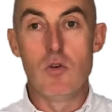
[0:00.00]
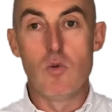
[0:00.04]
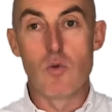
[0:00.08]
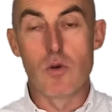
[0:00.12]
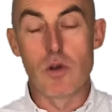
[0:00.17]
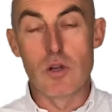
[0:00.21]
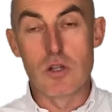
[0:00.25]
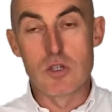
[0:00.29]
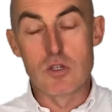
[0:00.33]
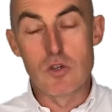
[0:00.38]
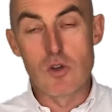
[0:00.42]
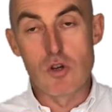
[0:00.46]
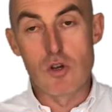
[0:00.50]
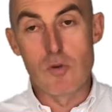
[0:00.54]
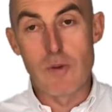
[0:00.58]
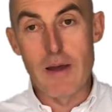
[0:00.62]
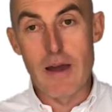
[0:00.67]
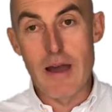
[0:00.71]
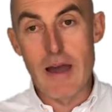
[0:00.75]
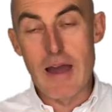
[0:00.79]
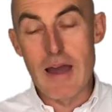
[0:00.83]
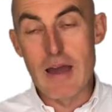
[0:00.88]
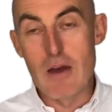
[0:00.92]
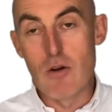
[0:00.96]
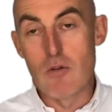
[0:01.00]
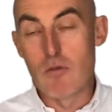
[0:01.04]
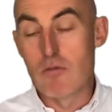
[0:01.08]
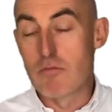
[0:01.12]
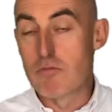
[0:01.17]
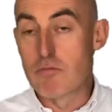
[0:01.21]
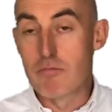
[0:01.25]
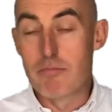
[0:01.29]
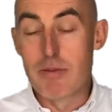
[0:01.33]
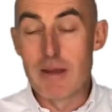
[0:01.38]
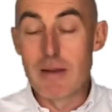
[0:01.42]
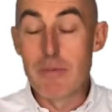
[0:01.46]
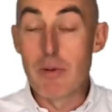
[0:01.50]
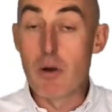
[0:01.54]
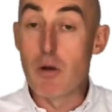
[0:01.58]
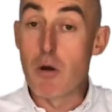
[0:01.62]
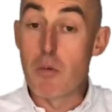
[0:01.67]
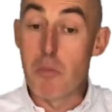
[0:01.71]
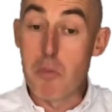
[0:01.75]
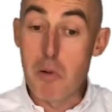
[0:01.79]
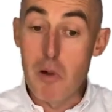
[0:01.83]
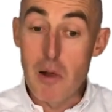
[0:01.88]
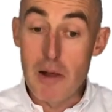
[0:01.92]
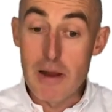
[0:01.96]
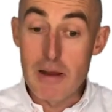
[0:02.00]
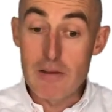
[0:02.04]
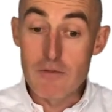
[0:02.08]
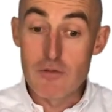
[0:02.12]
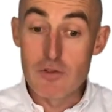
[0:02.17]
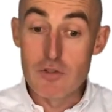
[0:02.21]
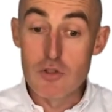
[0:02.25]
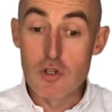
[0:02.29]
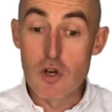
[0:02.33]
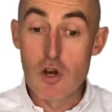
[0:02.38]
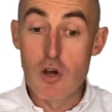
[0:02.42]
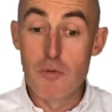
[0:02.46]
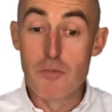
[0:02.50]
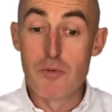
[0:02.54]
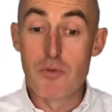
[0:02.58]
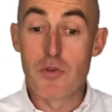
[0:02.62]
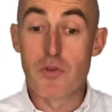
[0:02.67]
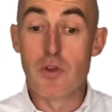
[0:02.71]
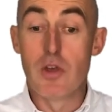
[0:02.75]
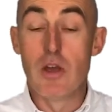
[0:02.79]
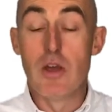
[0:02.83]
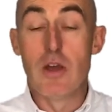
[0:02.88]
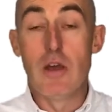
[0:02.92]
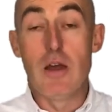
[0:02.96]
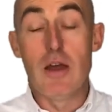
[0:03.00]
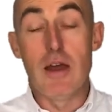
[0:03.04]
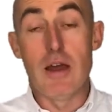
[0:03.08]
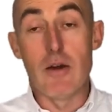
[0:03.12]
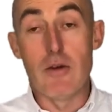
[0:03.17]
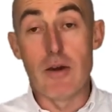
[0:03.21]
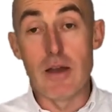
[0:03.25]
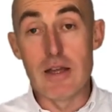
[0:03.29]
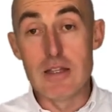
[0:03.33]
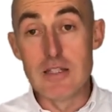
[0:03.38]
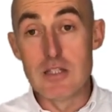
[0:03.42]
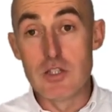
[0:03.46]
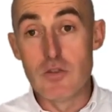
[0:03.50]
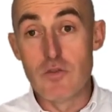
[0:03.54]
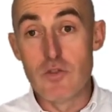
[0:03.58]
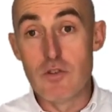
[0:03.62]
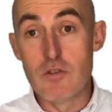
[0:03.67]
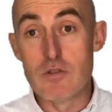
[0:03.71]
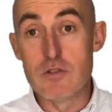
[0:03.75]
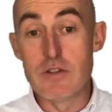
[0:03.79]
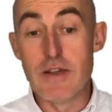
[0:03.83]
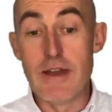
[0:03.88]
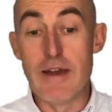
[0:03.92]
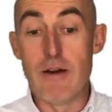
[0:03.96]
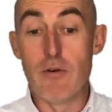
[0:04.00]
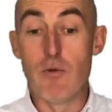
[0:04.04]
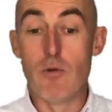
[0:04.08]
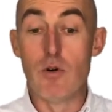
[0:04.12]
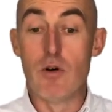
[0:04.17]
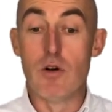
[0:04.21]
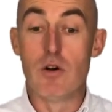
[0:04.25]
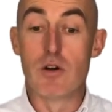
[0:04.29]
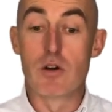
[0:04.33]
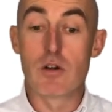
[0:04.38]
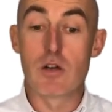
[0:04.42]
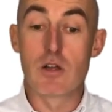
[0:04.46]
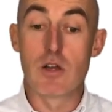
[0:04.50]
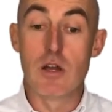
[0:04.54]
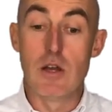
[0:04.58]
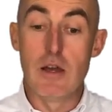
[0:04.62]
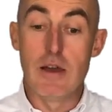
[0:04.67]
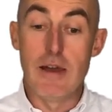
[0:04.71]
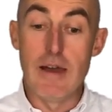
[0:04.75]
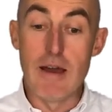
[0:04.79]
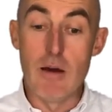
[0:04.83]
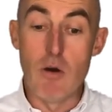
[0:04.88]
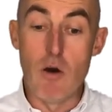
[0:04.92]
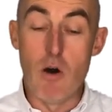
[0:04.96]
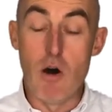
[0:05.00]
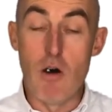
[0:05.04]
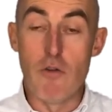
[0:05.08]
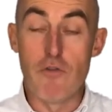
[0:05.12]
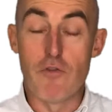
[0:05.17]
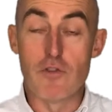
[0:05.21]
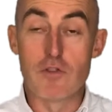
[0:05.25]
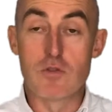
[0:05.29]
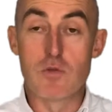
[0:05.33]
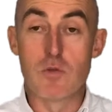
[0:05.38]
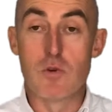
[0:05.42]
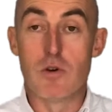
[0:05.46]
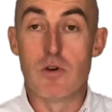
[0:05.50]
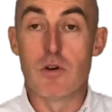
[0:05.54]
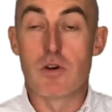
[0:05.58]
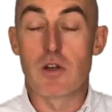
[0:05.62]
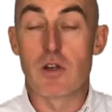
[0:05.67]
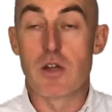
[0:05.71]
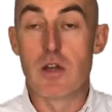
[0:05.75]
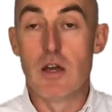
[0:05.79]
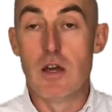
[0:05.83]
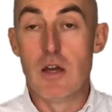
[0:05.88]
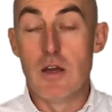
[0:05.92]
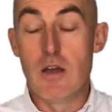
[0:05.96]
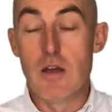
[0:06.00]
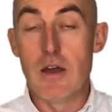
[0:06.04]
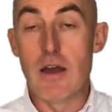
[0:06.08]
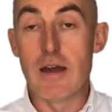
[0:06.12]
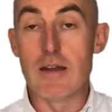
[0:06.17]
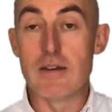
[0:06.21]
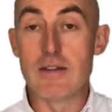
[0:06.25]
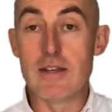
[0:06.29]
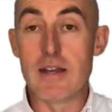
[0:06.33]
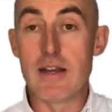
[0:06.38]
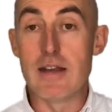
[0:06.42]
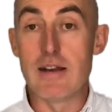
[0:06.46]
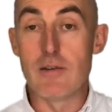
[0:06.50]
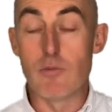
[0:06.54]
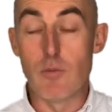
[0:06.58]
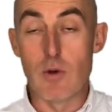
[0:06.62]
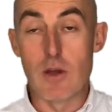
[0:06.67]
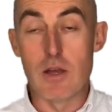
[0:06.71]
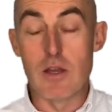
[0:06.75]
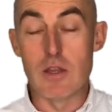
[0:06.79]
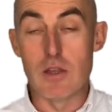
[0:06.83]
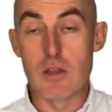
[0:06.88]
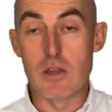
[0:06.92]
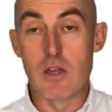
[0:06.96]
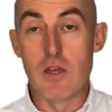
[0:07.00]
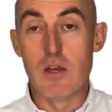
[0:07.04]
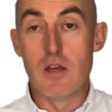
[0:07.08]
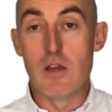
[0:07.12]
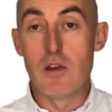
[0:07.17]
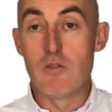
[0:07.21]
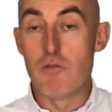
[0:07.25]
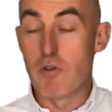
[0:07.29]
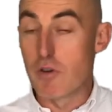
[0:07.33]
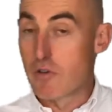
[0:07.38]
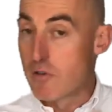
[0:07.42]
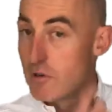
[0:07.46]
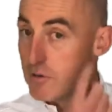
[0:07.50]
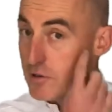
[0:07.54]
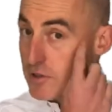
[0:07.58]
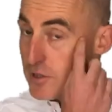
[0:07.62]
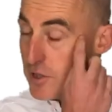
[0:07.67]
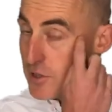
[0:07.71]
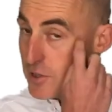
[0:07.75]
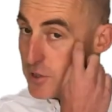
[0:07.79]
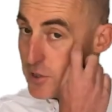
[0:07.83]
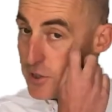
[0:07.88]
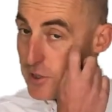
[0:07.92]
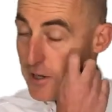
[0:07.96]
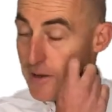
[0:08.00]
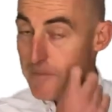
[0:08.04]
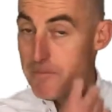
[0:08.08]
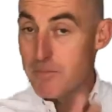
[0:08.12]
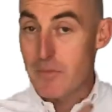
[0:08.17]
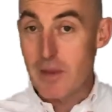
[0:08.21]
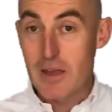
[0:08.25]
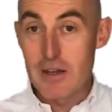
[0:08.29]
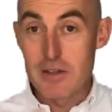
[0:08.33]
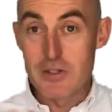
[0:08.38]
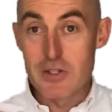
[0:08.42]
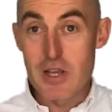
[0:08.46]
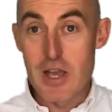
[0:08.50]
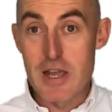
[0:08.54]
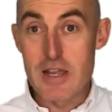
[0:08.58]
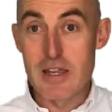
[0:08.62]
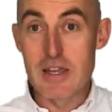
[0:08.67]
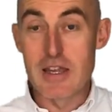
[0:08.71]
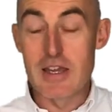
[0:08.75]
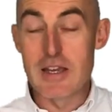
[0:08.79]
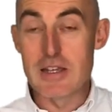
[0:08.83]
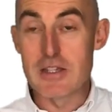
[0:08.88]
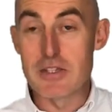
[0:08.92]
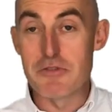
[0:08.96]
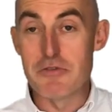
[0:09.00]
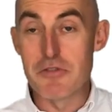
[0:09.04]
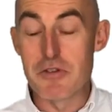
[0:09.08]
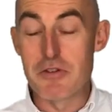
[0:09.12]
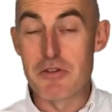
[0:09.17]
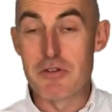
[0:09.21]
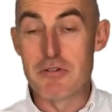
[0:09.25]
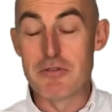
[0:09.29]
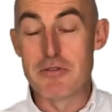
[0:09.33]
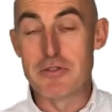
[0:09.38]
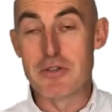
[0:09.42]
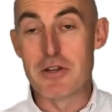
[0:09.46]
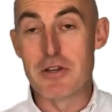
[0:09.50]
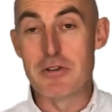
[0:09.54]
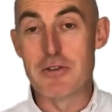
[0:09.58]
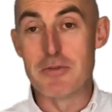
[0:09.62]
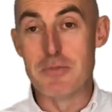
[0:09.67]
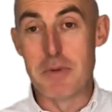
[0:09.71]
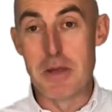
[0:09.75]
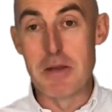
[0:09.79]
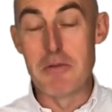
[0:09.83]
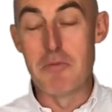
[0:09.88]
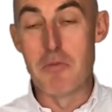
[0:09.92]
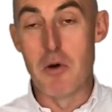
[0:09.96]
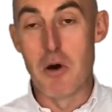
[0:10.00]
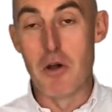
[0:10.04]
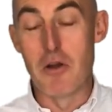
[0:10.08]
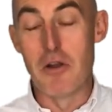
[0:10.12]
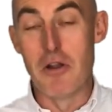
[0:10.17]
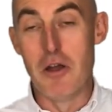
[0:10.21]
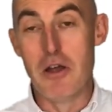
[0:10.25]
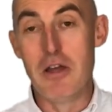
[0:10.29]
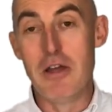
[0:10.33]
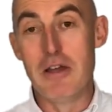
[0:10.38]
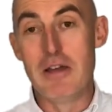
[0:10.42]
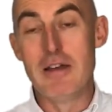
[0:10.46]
We're going to talk about how people are applying for jobs, how interviews now work, how offers work, and dealing with recruiters. And take it as a recruiter who's been one.